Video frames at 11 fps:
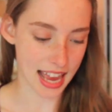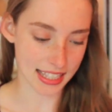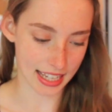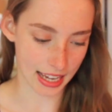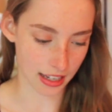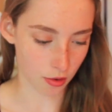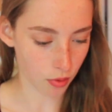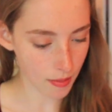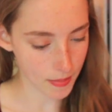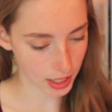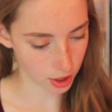asking,
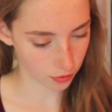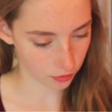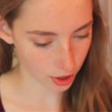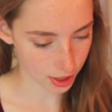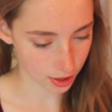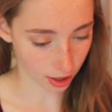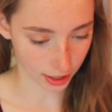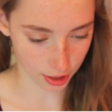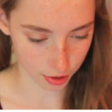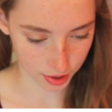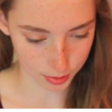what made you first start a
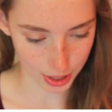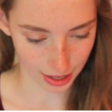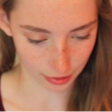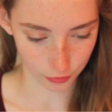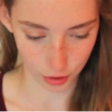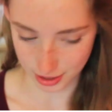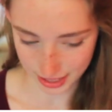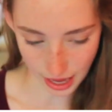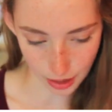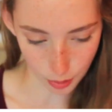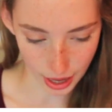YouTube channel for
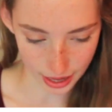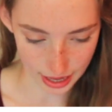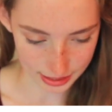DIY